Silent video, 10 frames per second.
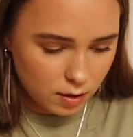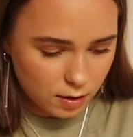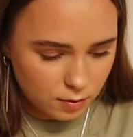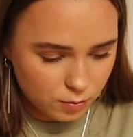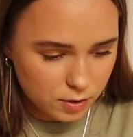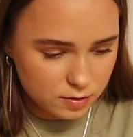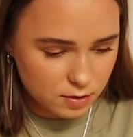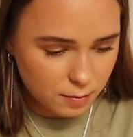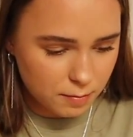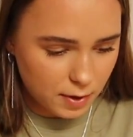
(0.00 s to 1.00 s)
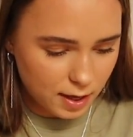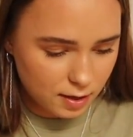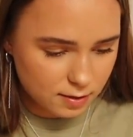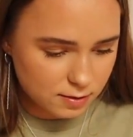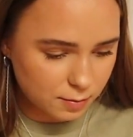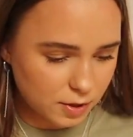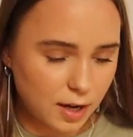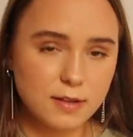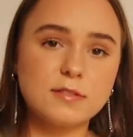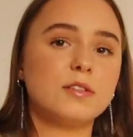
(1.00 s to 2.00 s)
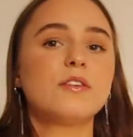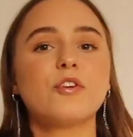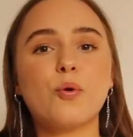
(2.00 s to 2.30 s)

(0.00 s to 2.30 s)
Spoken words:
And whilst I mix, I'm going to answer another